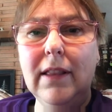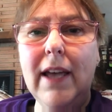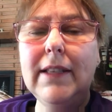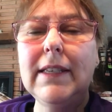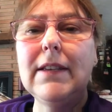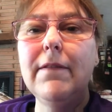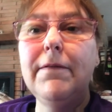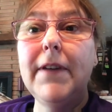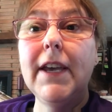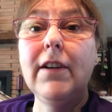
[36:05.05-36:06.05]
Let's
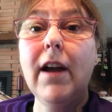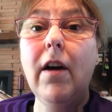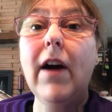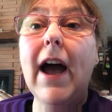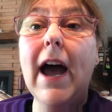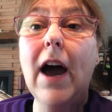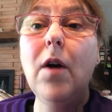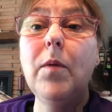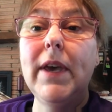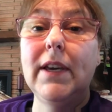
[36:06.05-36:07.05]
figure out
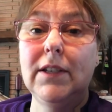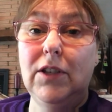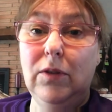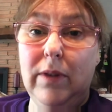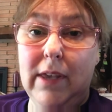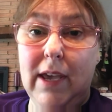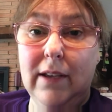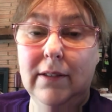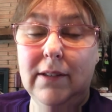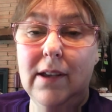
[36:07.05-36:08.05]
how we can do
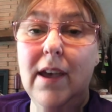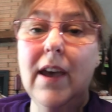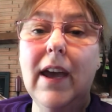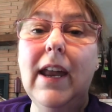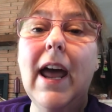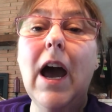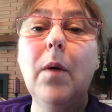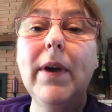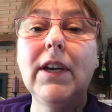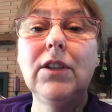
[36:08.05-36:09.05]
things and how
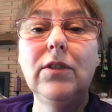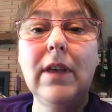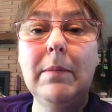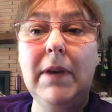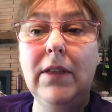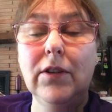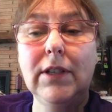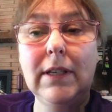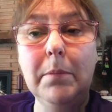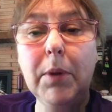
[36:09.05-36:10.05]
we can do them either
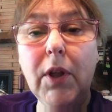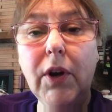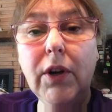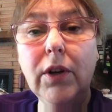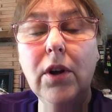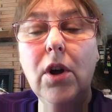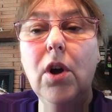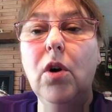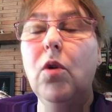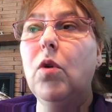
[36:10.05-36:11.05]
simpler
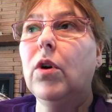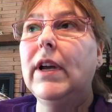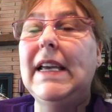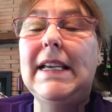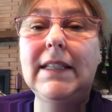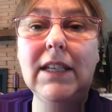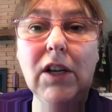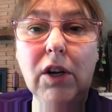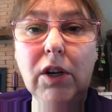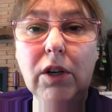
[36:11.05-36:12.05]
or
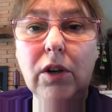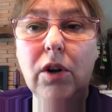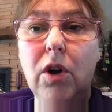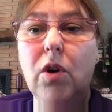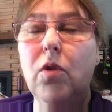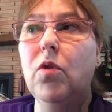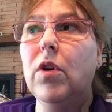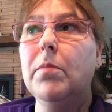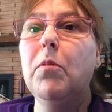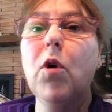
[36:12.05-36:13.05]
easier
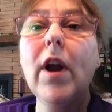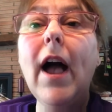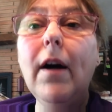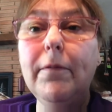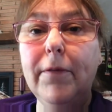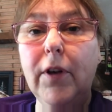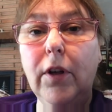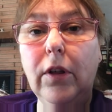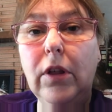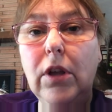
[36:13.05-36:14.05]
or more
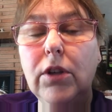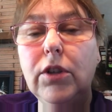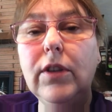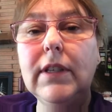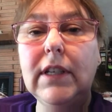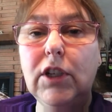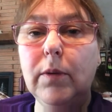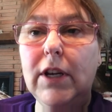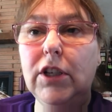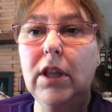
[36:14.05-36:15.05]
helpful to the
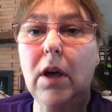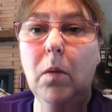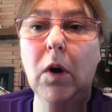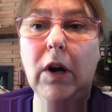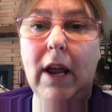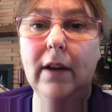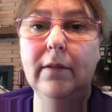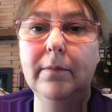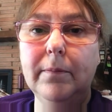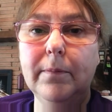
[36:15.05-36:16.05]
situation that we're in,
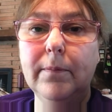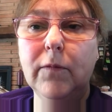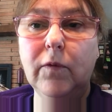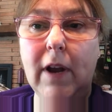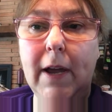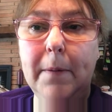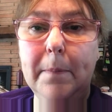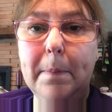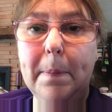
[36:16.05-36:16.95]
right?